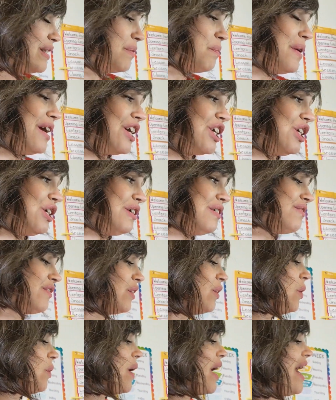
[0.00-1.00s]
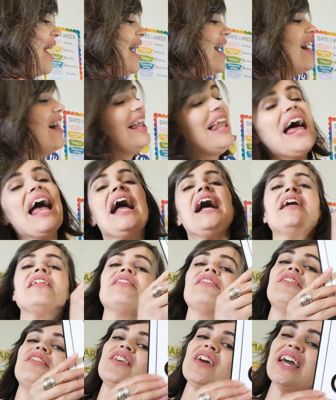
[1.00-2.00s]
was a picture of a quail.
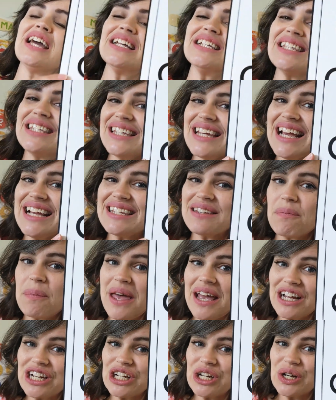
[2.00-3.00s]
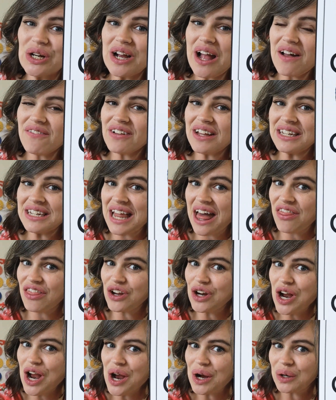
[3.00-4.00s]
This is a picture of
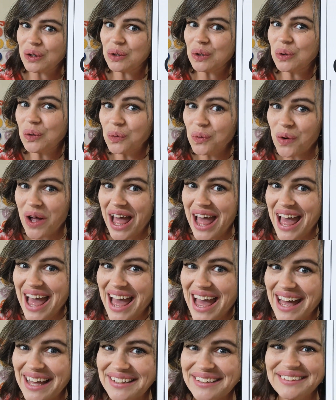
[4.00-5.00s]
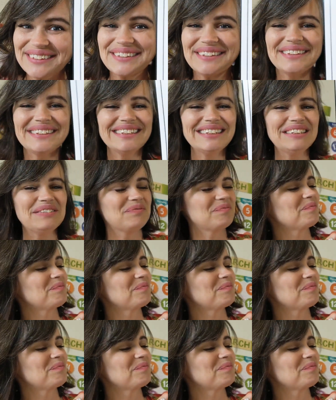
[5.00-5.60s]
another quail.